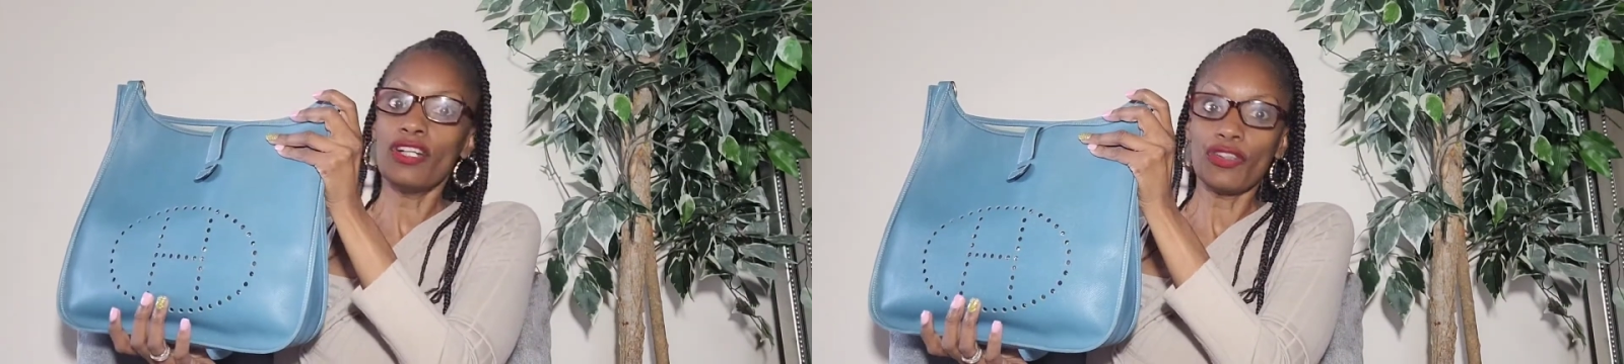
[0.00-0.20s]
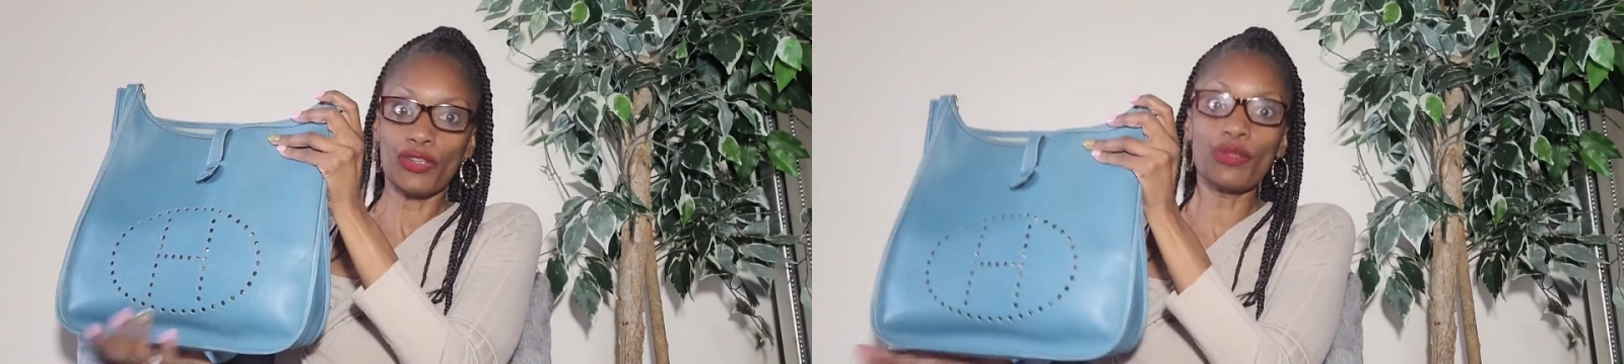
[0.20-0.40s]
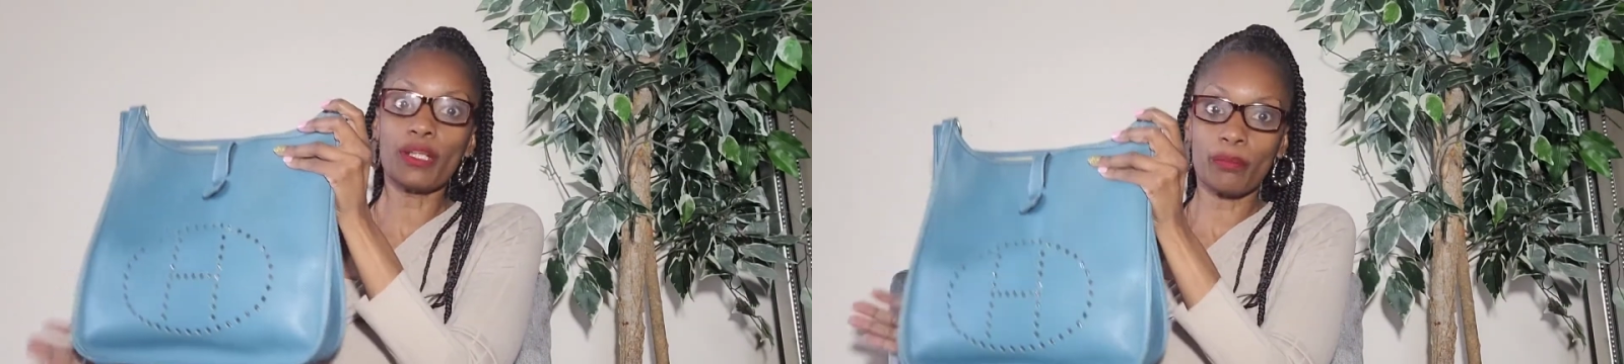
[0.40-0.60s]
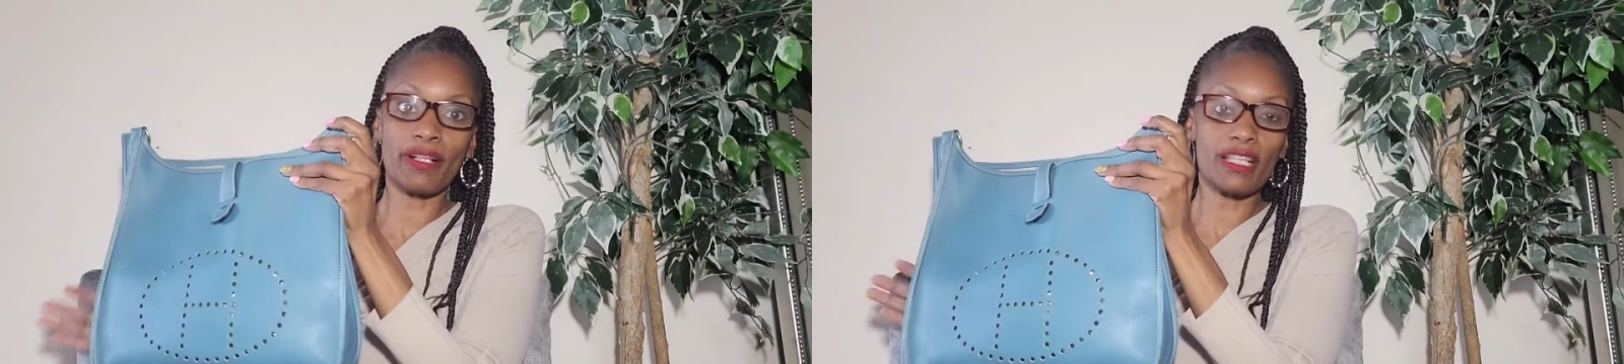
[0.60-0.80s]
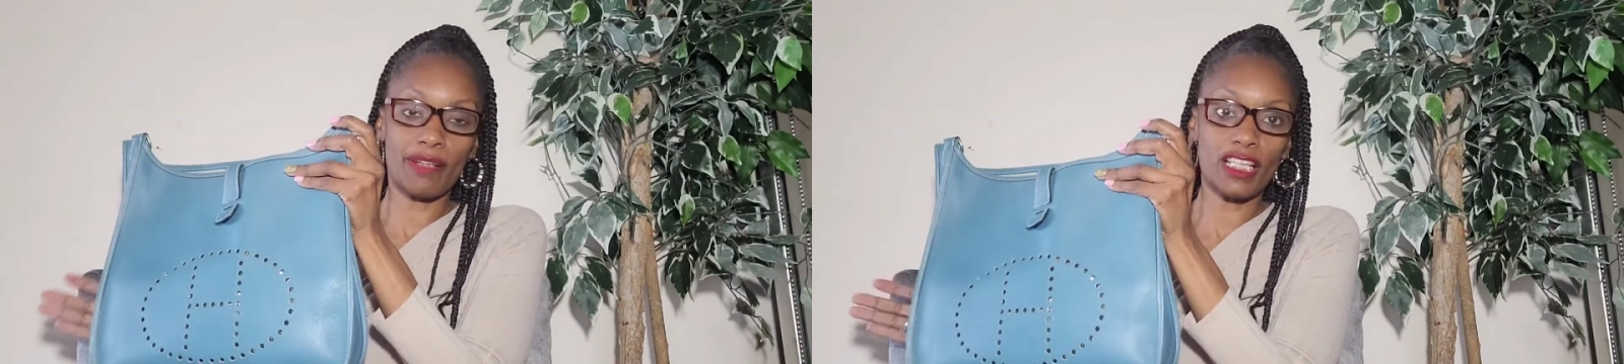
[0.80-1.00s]
you can
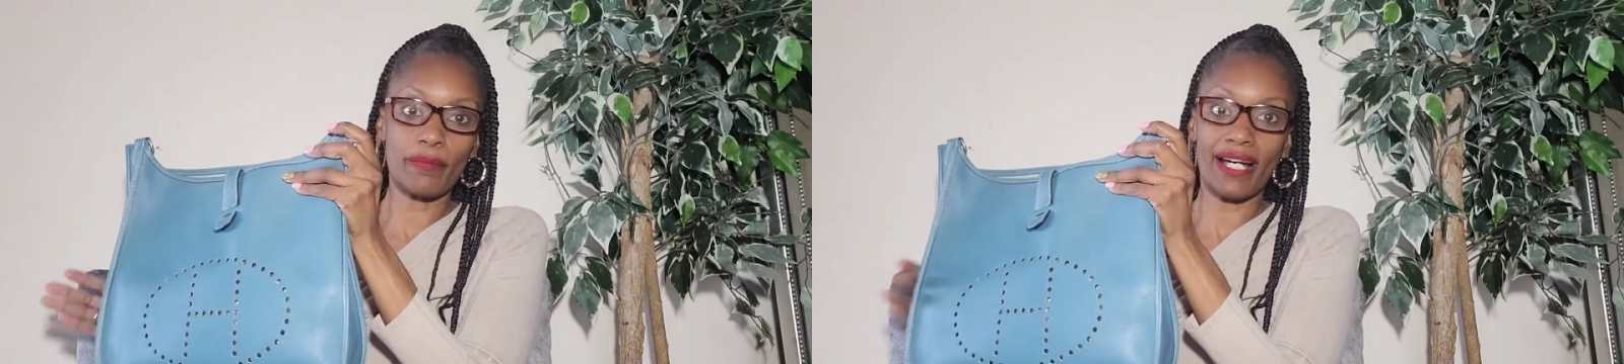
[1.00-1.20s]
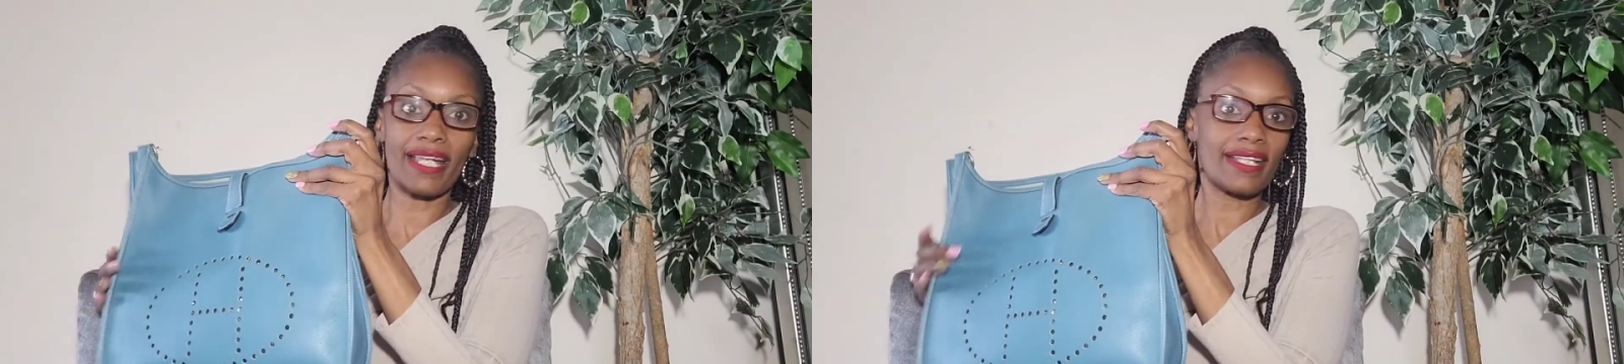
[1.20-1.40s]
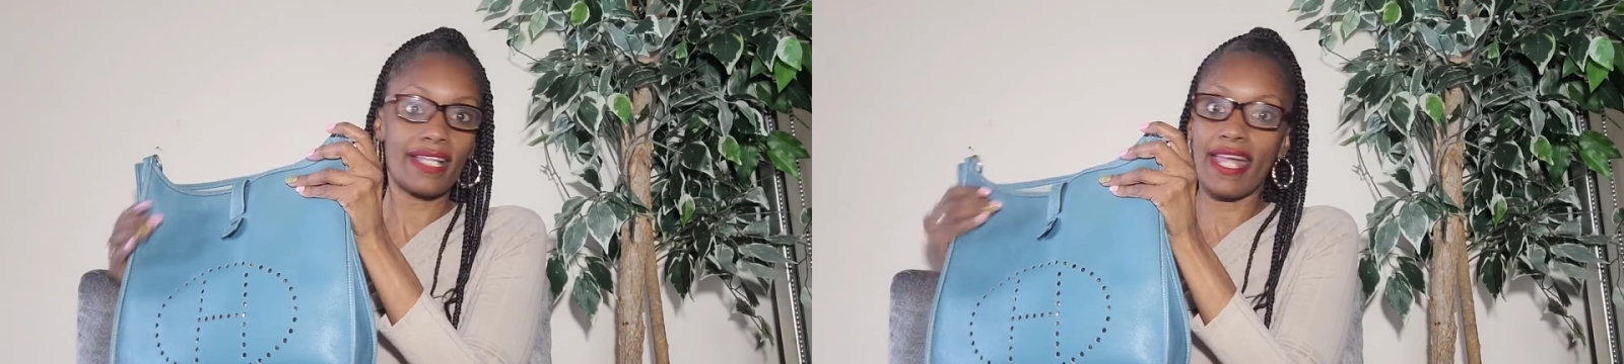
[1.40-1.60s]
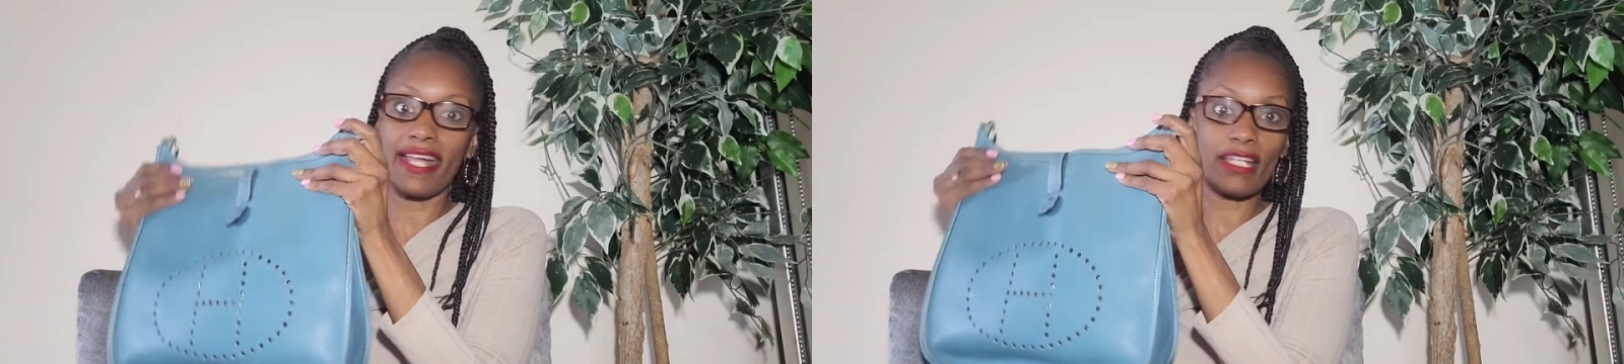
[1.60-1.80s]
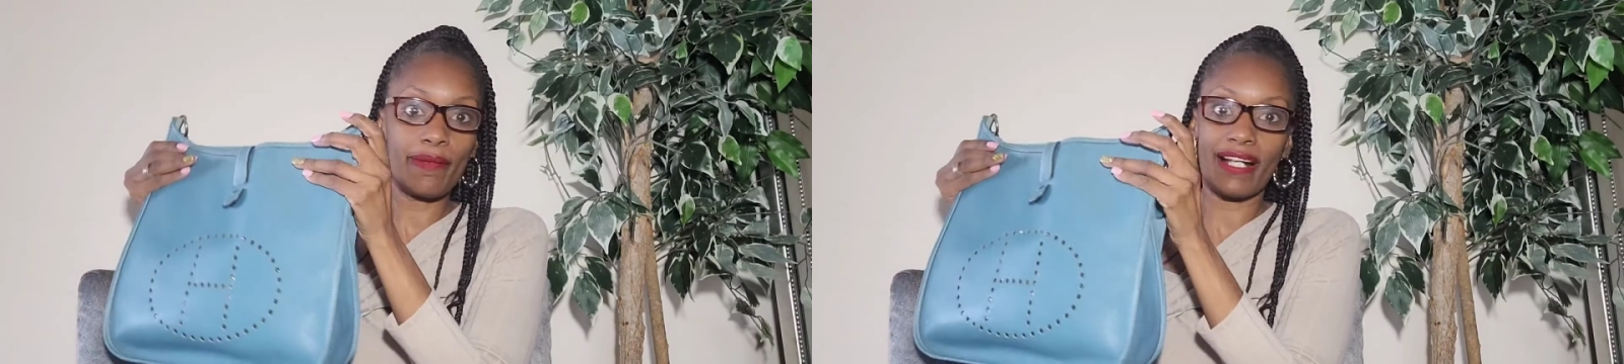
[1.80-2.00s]
pretty much buy it.
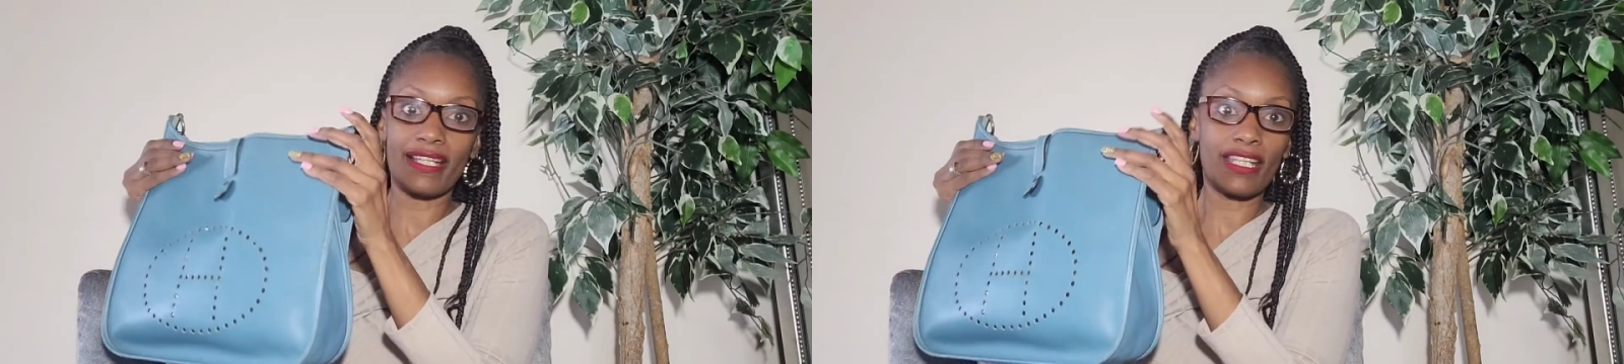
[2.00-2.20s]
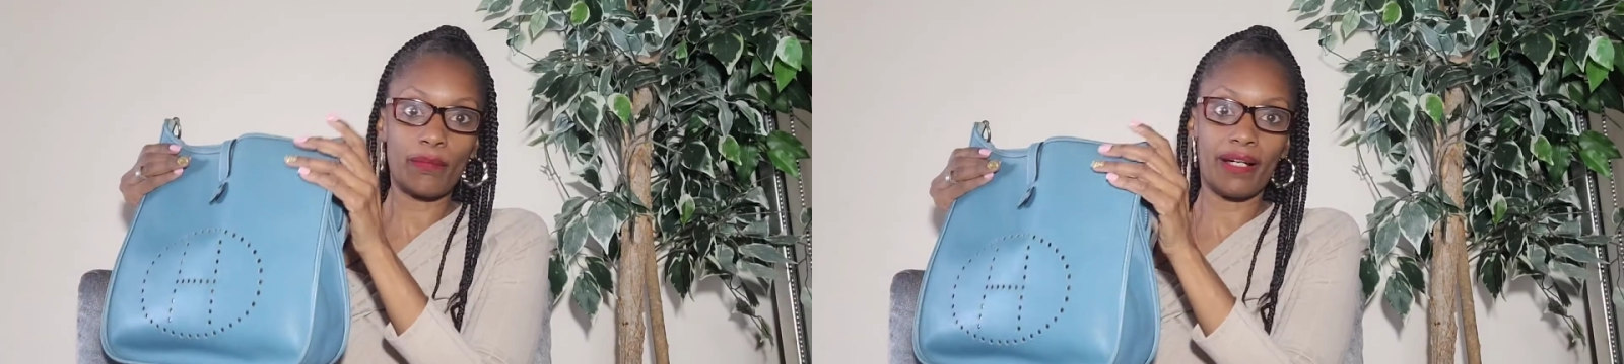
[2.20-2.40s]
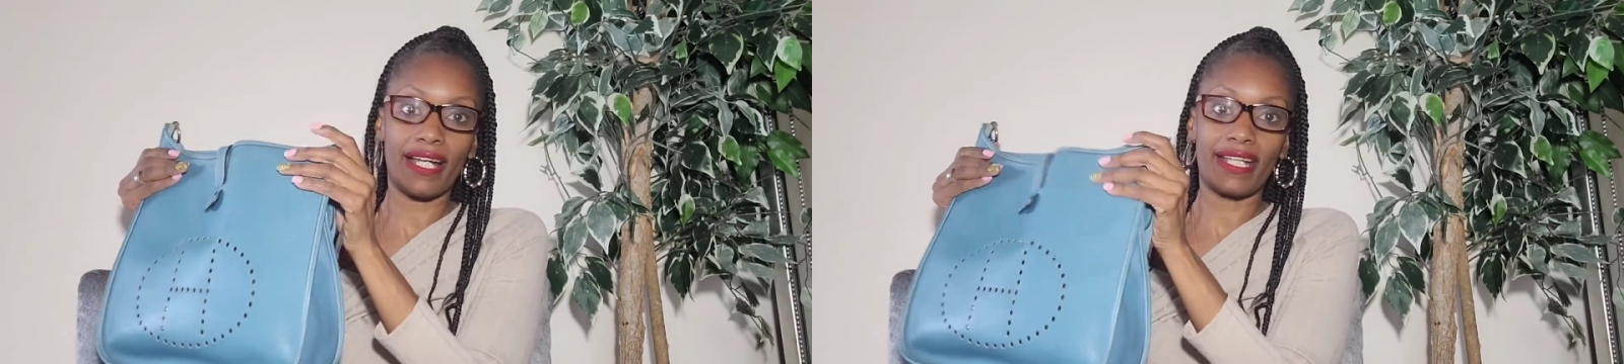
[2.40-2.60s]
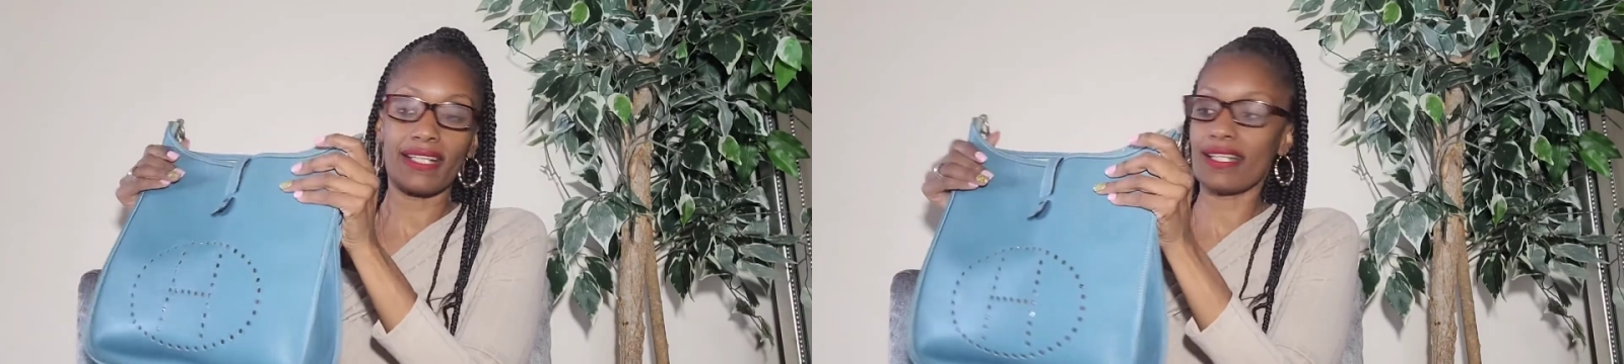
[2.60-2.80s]
Anybody can buy it.